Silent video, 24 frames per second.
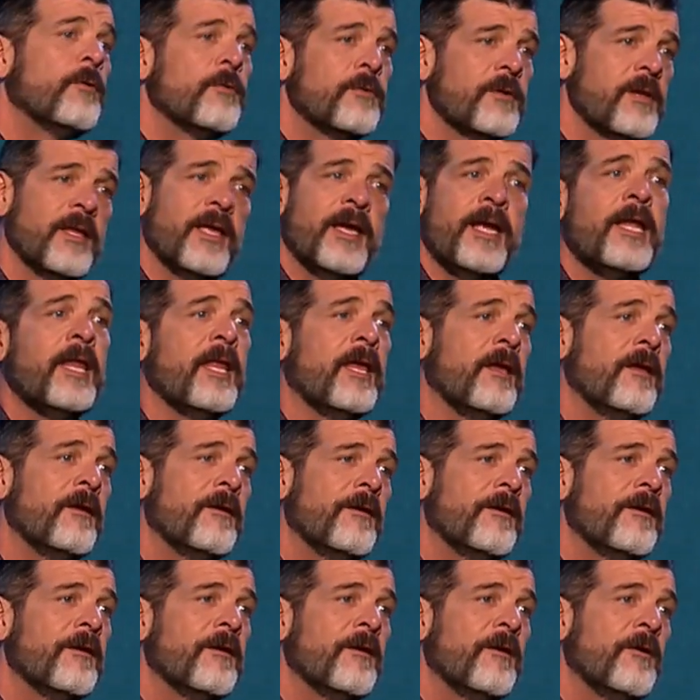old
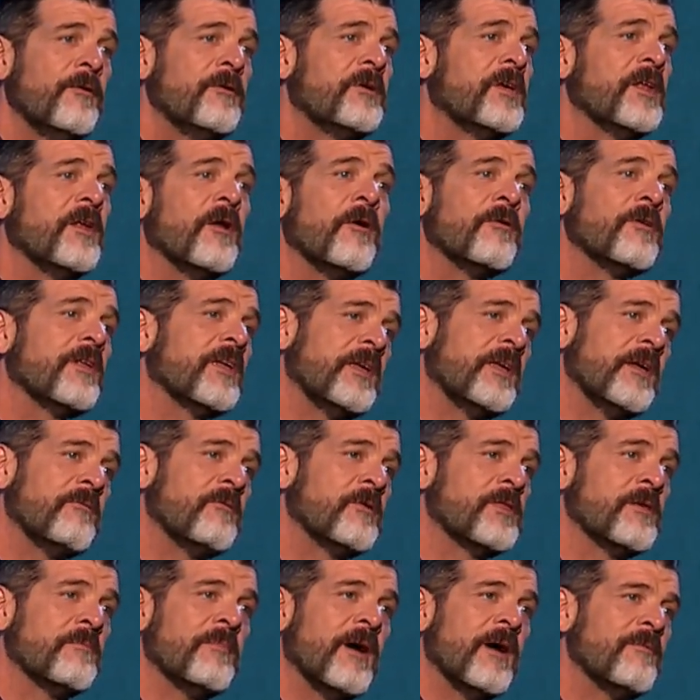lady who can only give
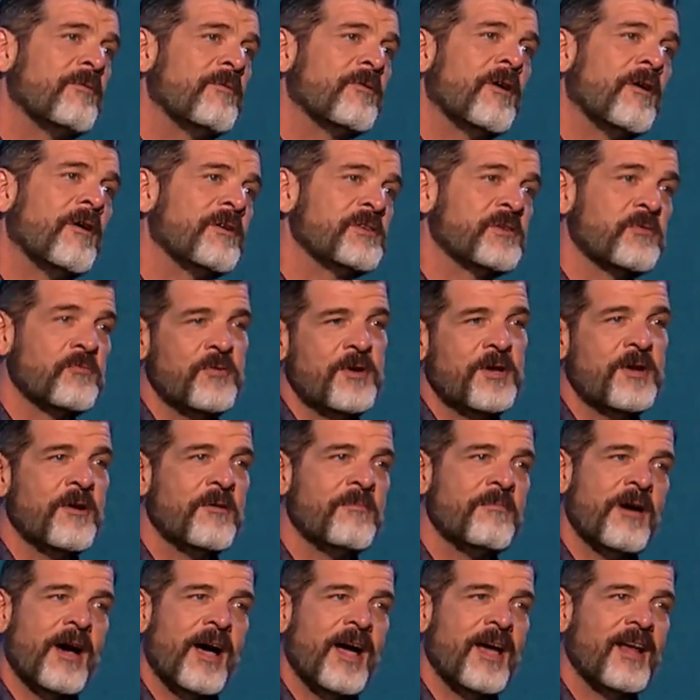what the Bible calls a
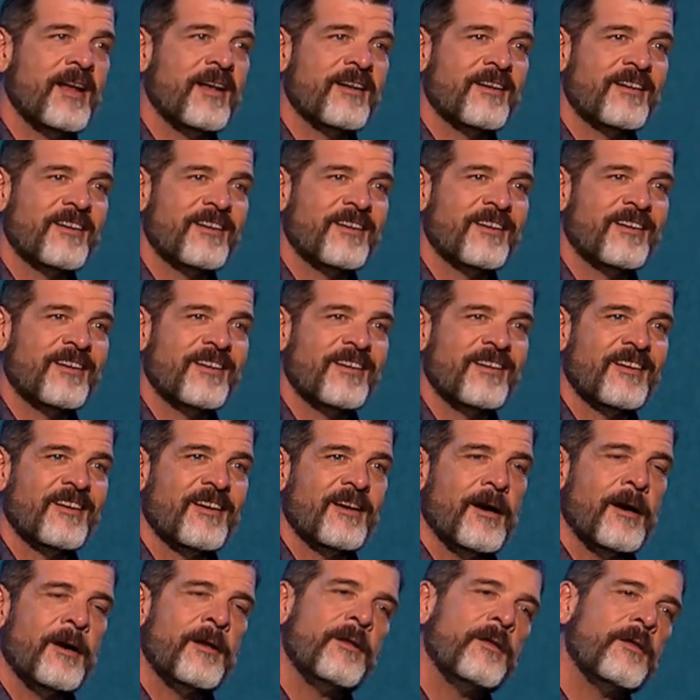widow mite.
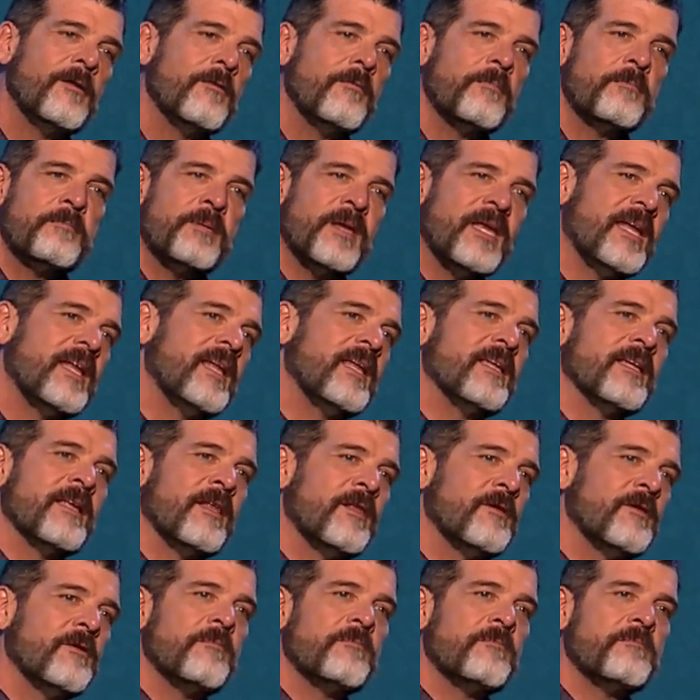A little
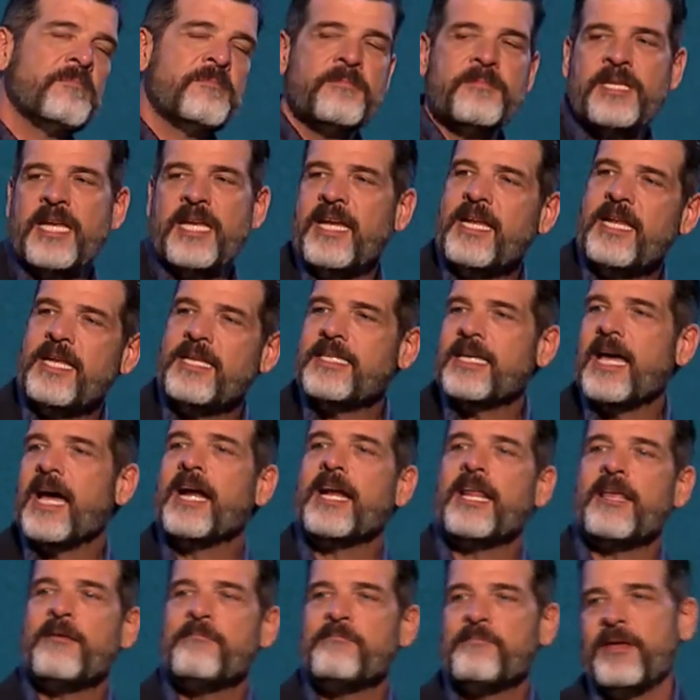teeny
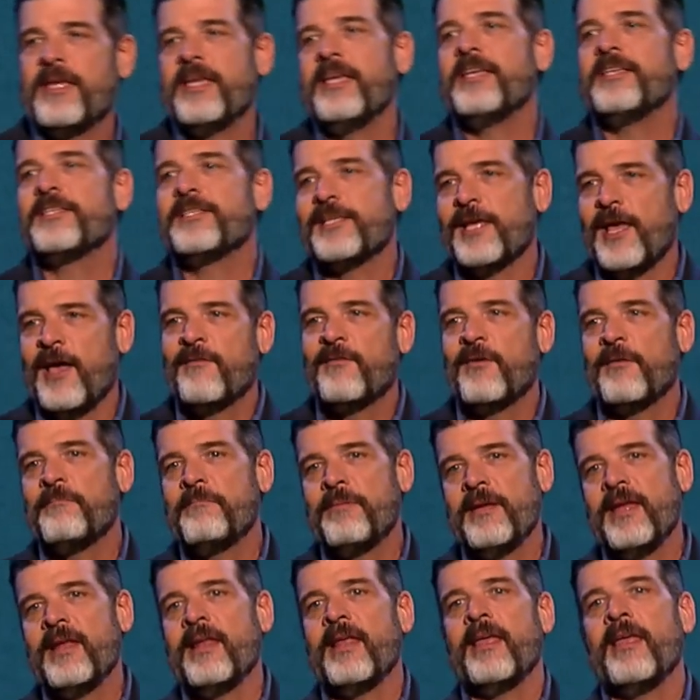tiny piece of a
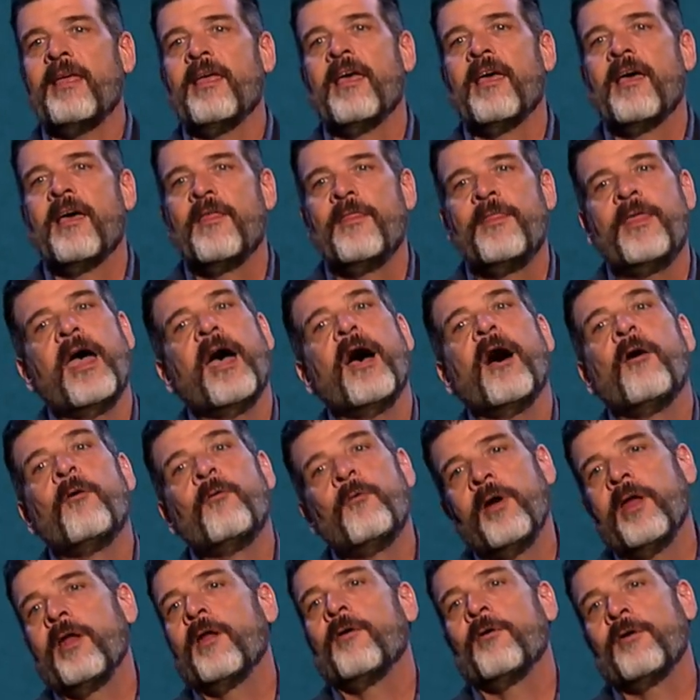penny that a
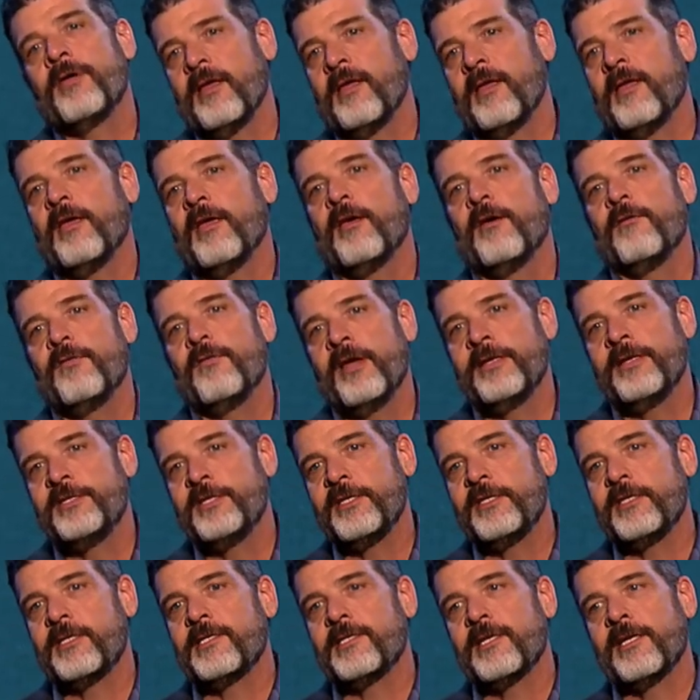widow could give. And
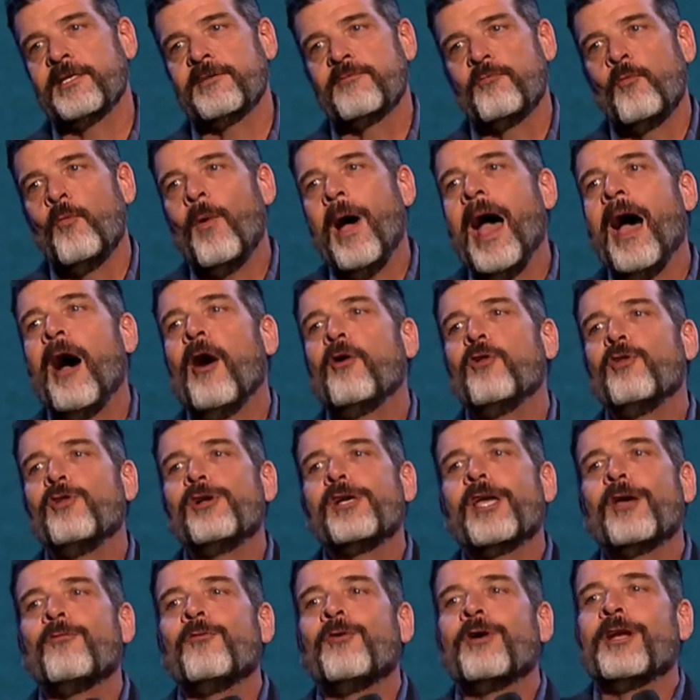Jesus says, wow,
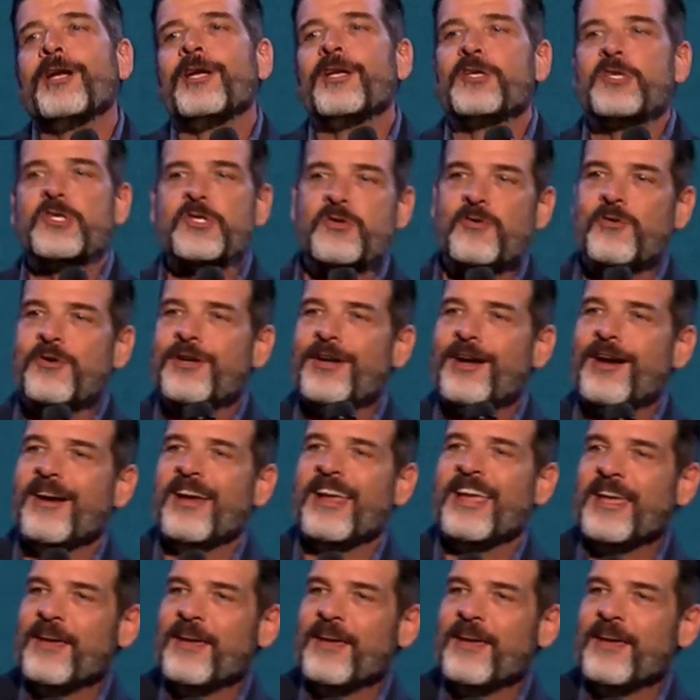look at what an extraordinary